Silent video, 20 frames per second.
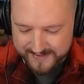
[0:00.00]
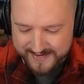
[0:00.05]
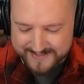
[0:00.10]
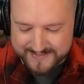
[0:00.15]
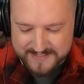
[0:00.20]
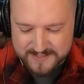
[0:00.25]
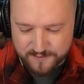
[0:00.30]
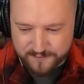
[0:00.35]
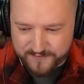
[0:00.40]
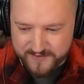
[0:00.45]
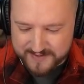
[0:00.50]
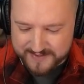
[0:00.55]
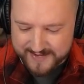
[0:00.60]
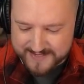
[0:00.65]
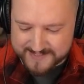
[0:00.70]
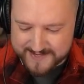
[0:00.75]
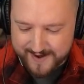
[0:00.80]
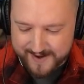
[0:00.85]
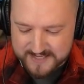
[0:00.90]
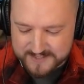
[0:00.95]
It doesn't feel
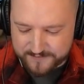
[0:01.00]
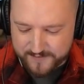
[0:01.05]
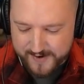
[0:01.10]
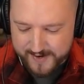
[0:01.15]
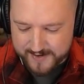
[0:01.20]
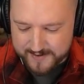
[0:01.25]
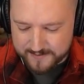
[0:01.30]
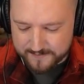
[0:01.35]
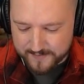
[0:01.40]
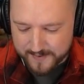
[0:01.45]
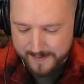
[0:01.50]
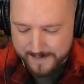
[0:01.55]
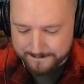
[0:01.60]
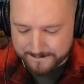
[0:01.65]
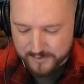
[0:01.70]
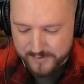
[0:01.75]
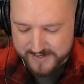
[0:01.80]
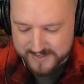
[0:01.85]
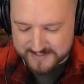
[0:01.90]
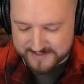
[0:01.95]
as satisfying,
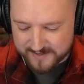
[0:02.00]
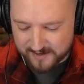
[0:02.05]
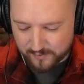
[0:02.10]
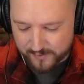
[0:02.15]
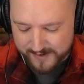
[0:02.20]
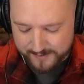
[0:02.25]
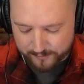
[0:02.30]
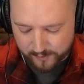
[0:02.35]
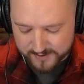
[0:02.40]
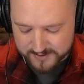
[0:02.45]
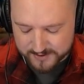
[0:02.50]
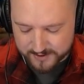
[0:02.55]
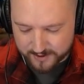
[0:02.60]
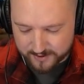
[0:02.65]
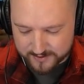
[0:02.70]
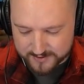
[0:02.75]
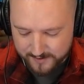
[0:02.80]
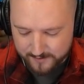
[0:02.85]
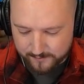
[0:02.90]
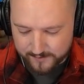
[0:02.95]
but we can still win, boys and girls.